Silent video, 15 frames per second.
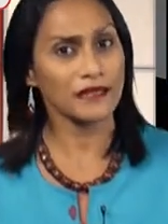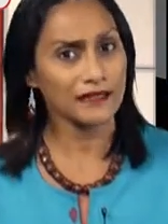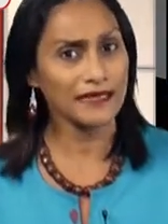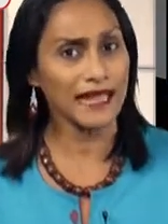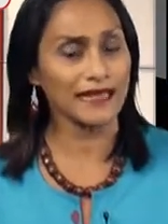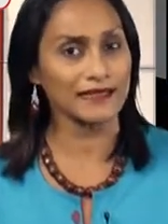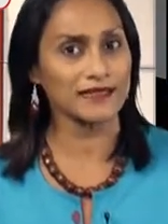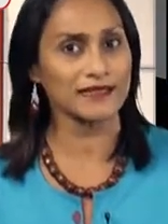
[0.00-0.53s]

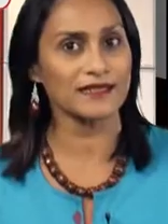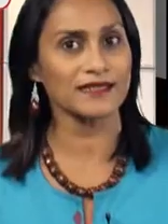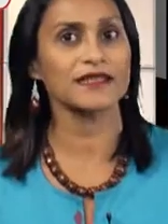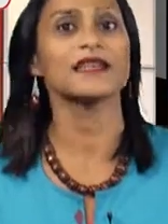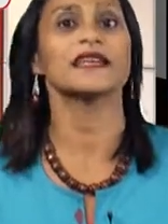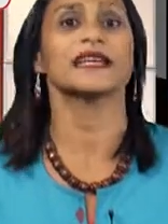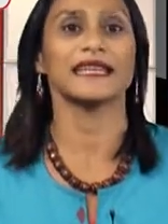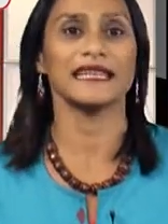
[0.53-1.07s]
Next,
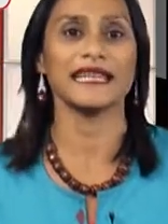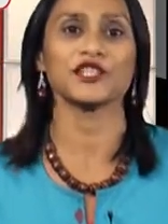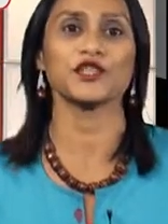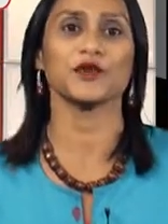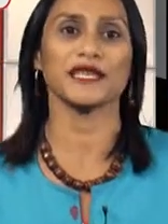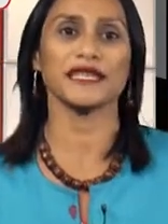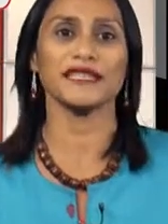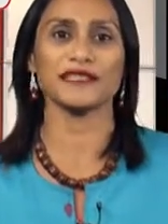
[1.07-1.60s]
get your
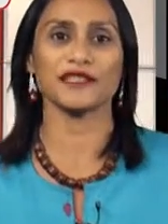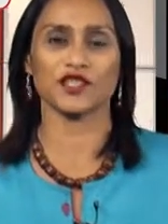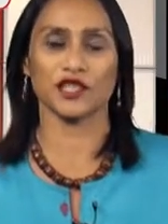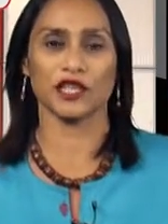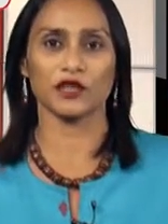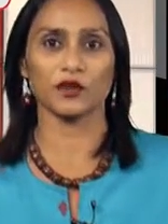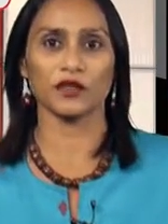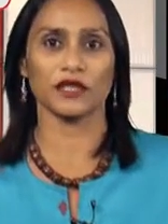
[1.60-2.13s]
eating
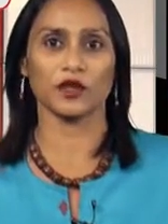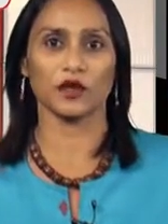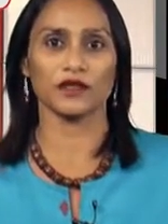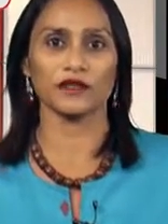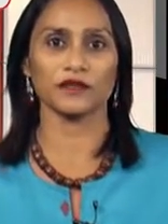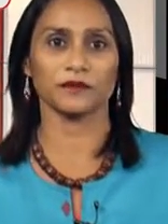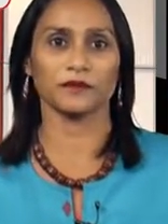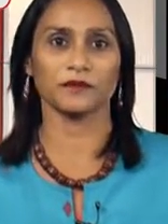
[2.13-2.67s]
schedule in
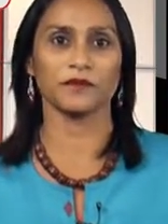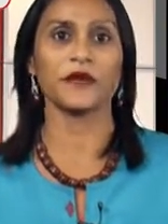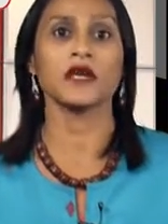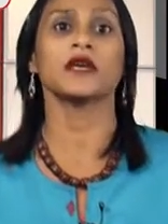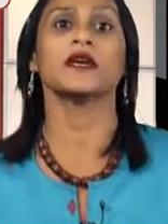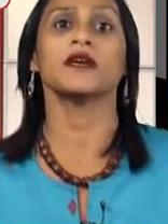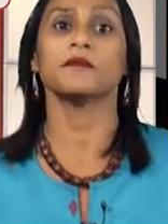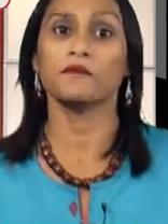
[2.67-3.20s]
order.
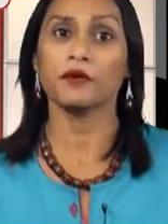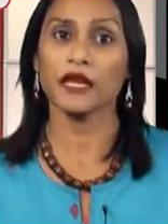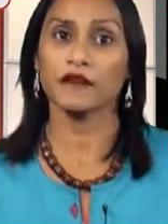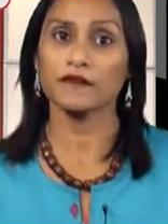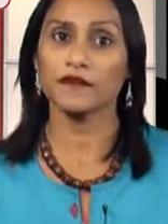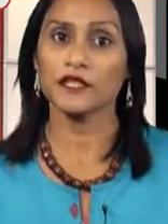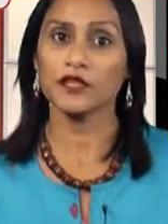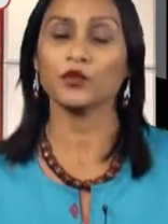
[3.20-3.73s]

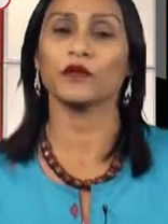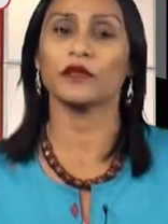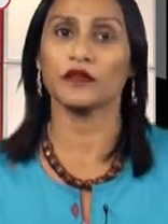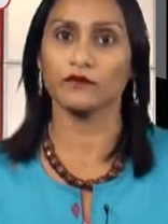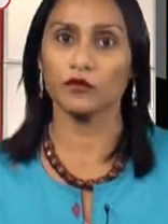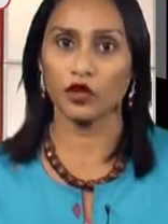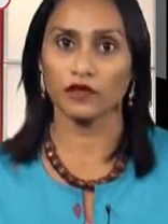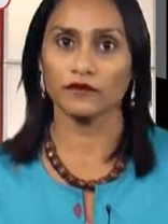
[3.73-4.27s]
Breakfast within
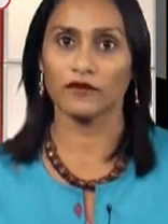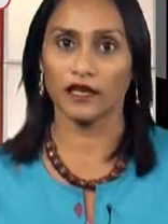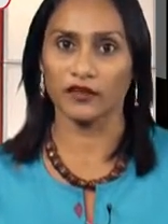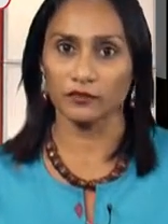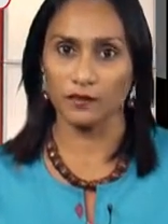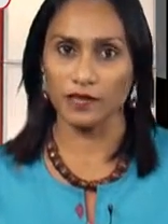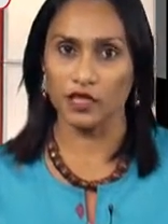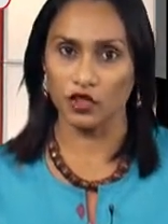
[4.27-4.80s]
45
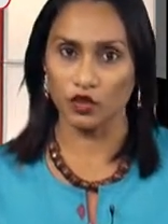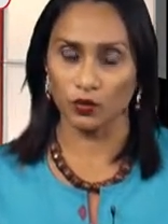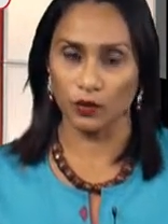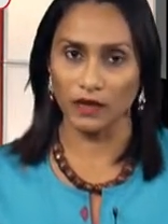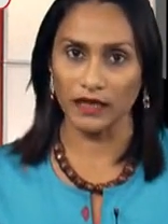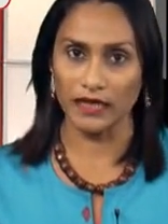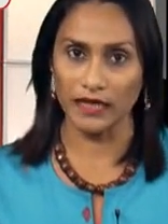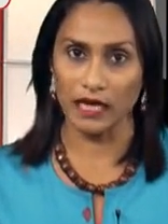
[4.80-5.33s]
minutes of
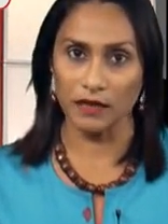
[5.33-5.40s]
waking